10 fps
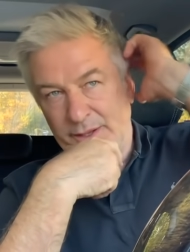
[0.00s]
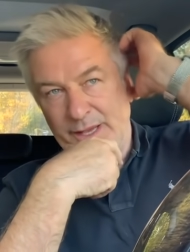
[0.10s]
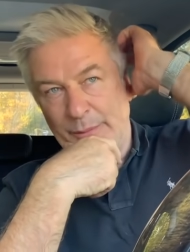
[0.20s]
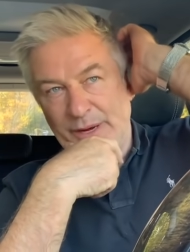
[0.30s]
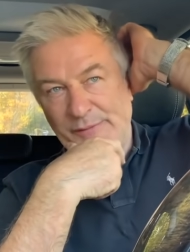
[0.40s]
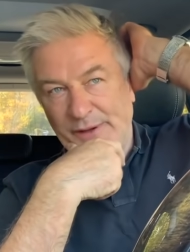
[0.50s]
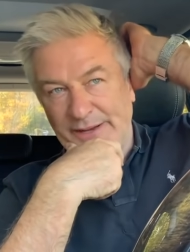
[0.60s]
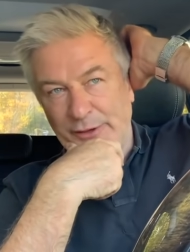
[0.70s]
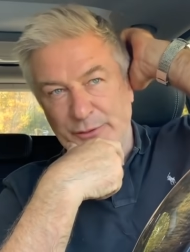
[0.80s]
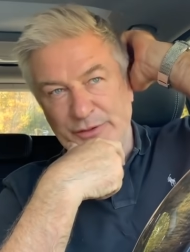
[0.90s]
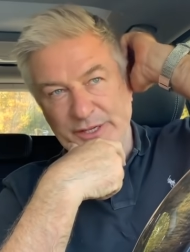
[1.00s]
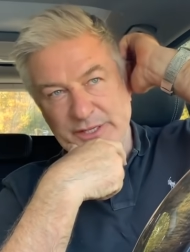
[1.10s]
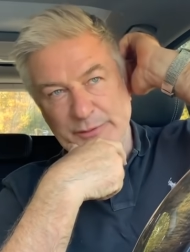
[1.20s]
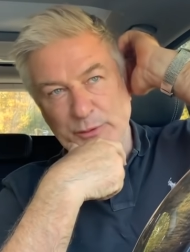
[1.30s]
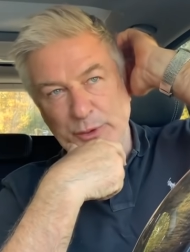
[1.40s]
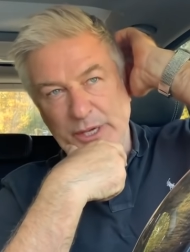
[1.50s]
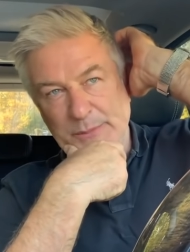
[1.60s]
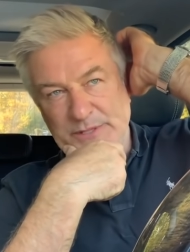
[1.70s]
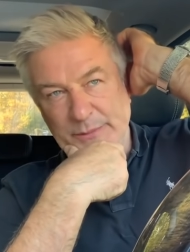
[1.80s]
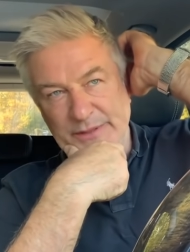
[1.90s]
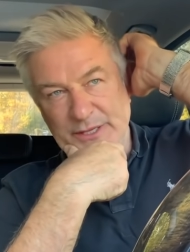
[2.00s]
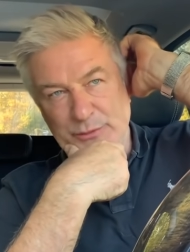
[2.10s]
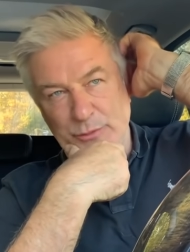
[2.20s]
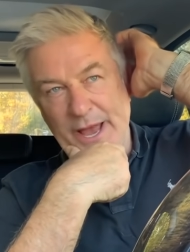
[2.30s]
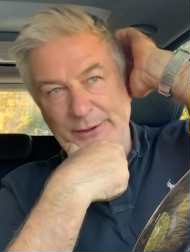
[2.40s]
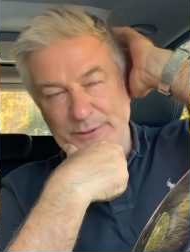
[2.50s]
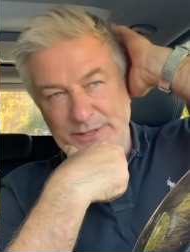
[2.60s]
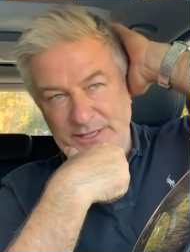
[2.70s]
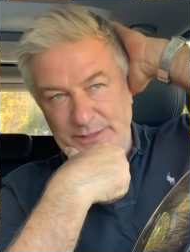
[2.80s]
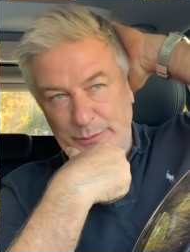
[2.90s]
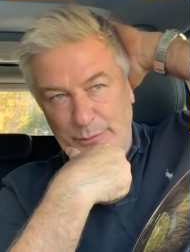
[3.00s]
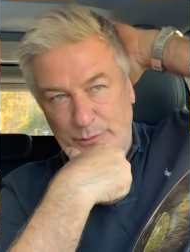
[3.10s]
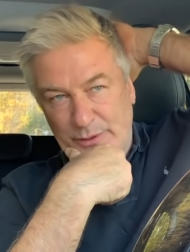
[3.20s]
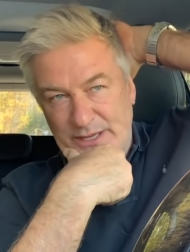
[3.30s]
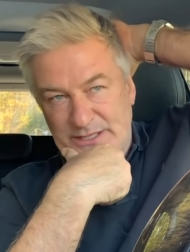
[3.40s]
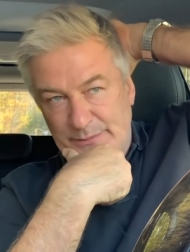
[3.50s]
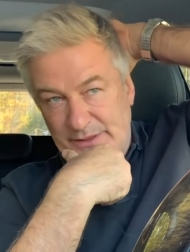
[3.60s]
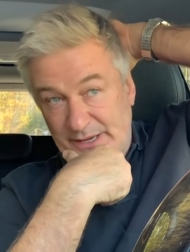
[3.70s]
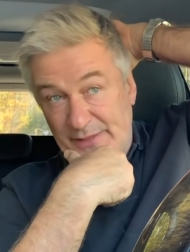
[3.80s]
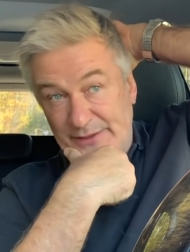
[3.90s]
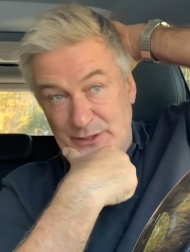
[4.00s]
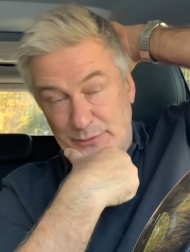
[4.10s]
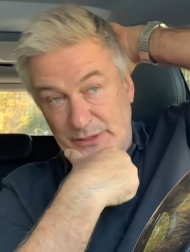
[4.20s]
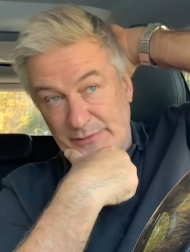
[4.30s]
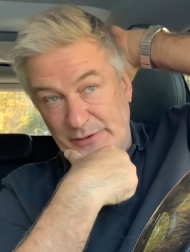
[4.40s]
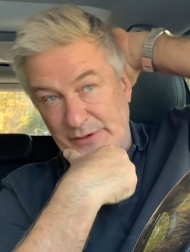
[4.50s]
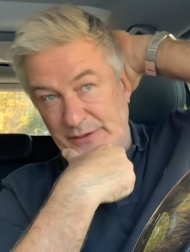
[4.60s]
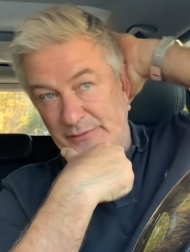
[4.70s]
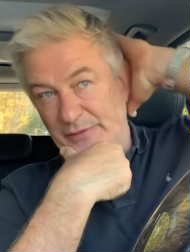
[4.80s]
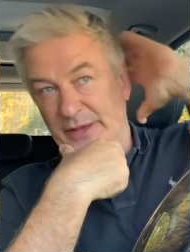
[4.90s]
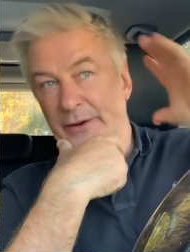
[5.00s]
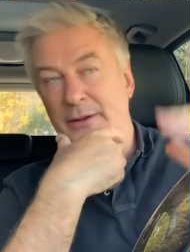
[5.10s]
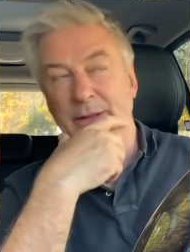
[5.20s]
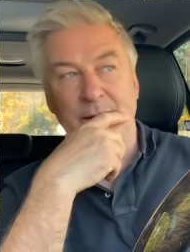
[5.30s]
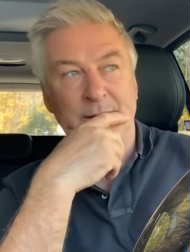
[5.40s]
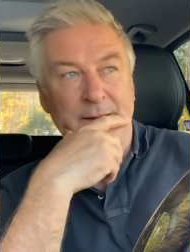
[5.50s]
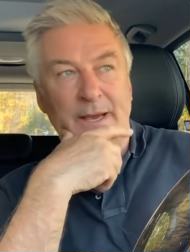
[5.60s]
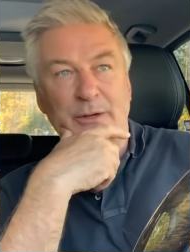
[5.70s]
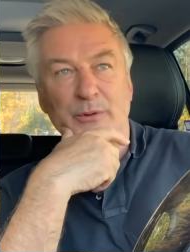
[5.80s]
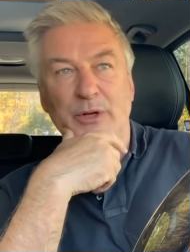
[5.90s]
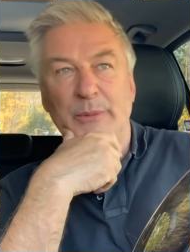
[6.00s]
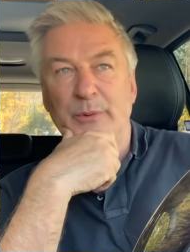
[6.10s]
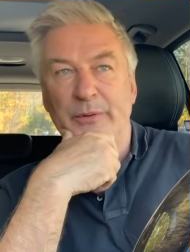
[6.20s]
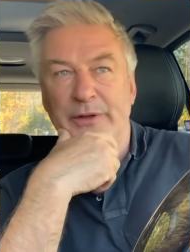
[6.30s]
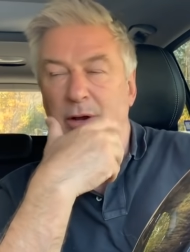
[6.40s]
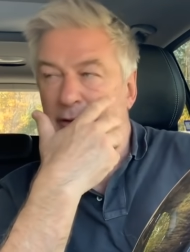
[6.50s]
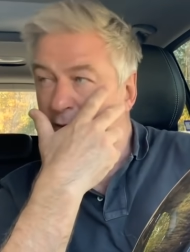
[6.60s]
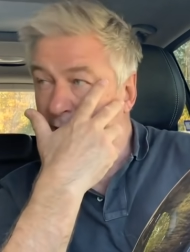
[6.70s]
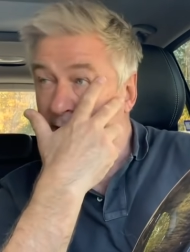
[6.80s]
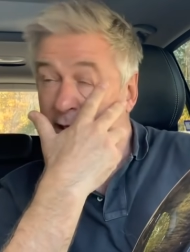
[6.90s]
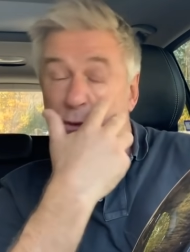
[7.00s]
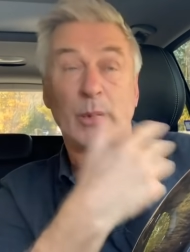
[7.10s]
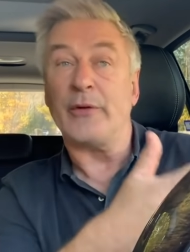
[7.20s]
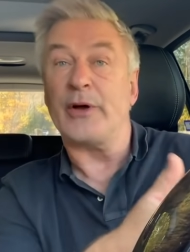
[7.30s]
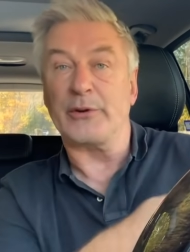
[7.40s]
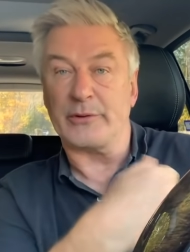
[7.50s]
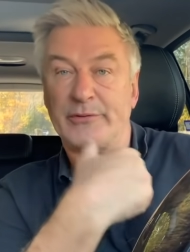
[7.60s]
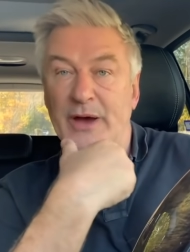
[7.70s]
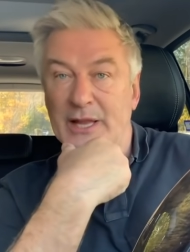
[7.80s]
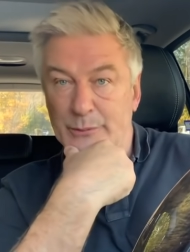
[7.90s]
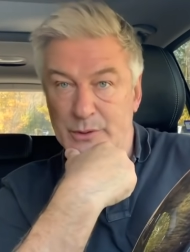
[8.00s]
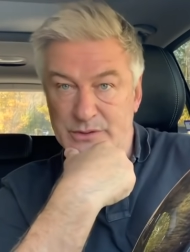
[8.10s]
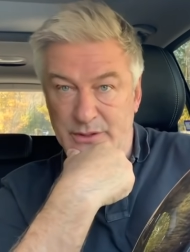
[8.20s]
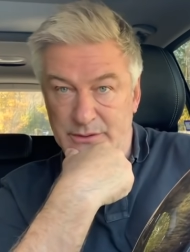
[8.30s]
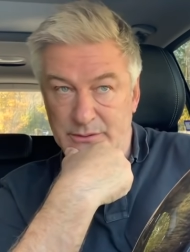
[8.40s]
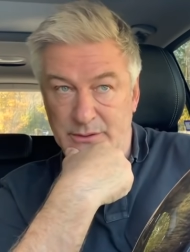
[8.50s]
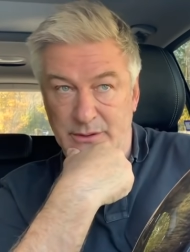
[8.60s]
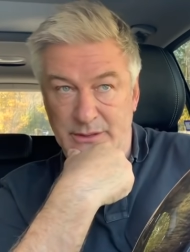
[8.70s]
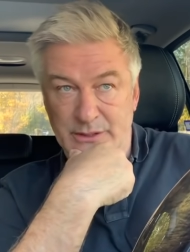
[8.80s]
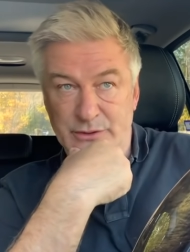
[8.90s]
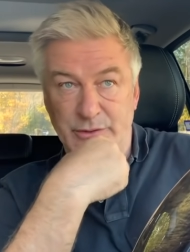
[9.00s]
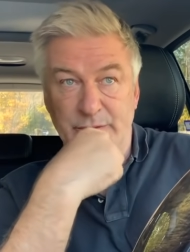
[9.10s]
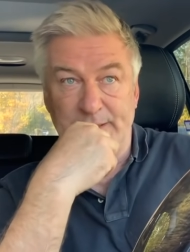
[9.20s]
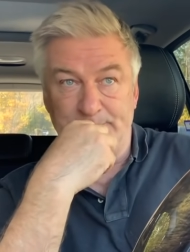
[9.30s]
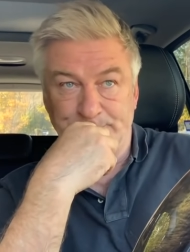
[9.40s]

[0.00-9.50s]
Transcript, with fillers: And what I find interesting is if you look up some of these writers, like someone will write something that I think is really very unfair, and you look up who they are, and they've got like 1,200 followers on, on Instagram